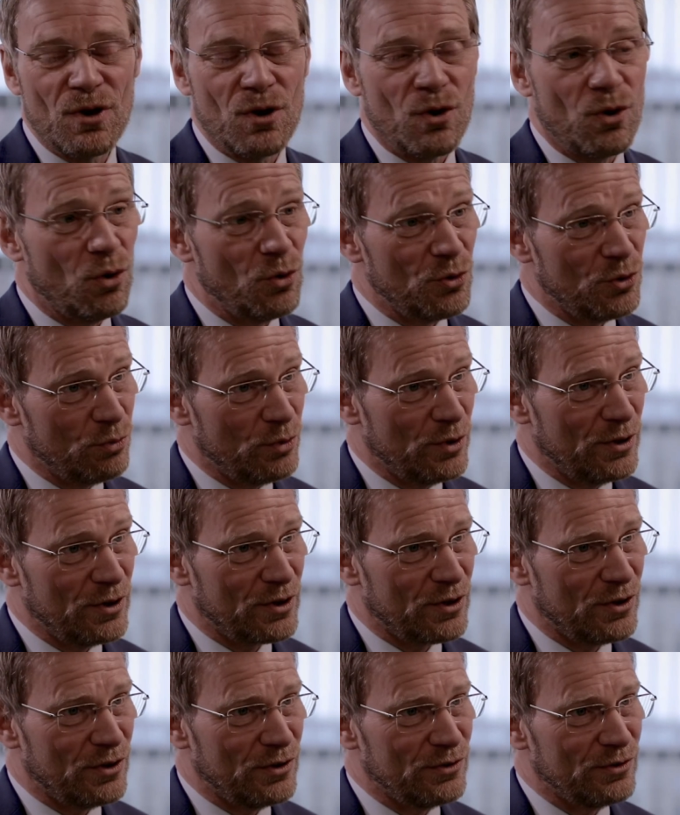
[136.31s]
or the
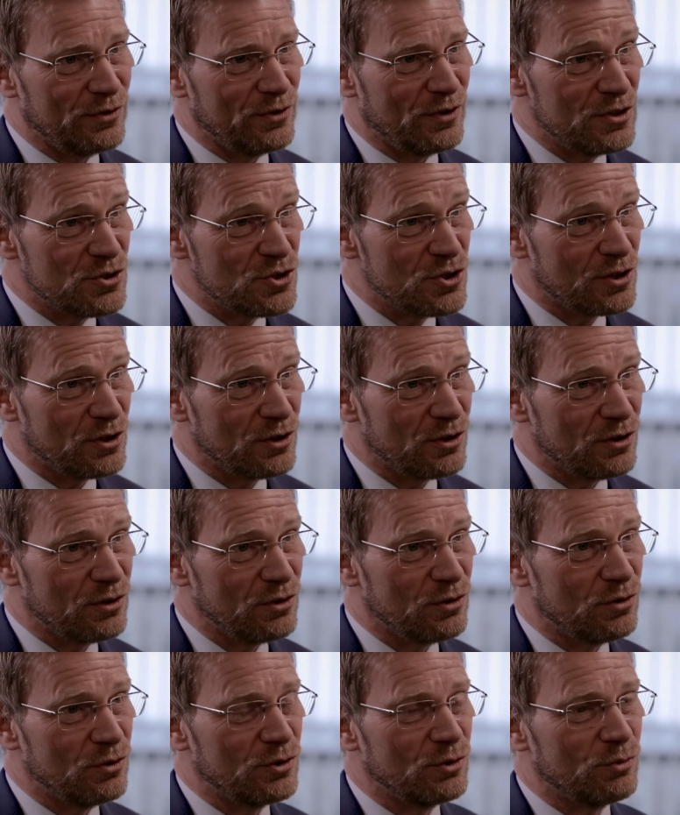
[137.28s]
work on
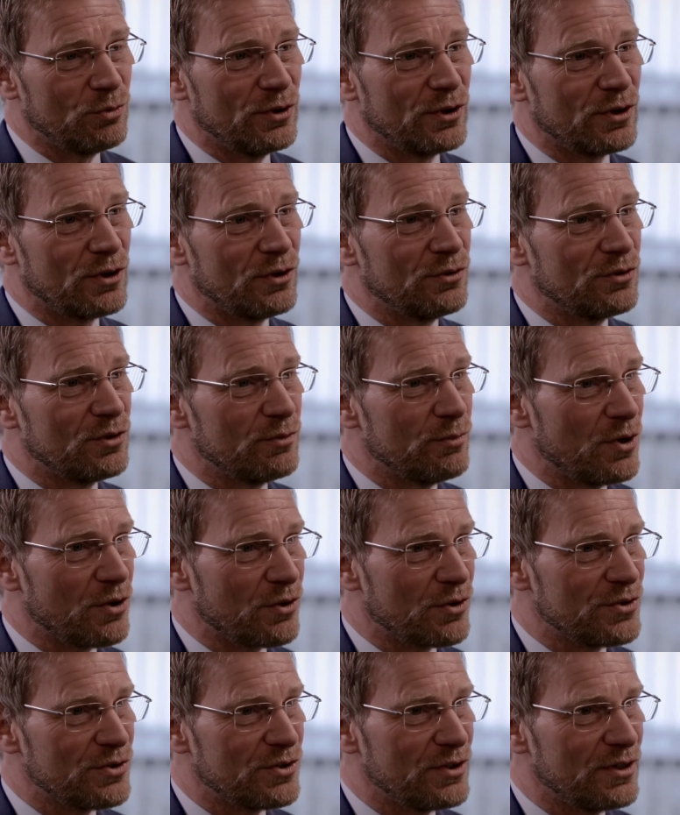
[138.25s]
digital, or the work on
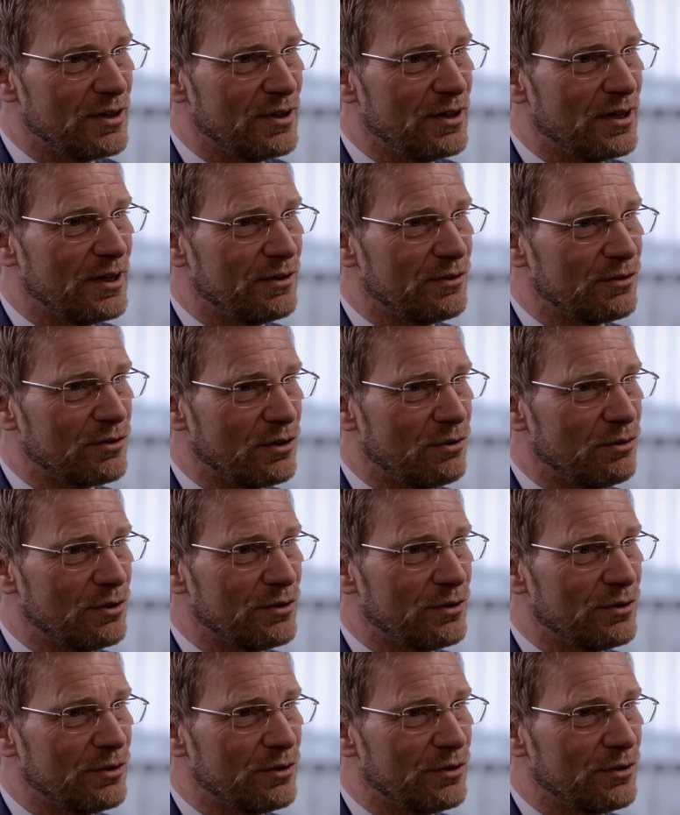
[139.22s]
democracy, and so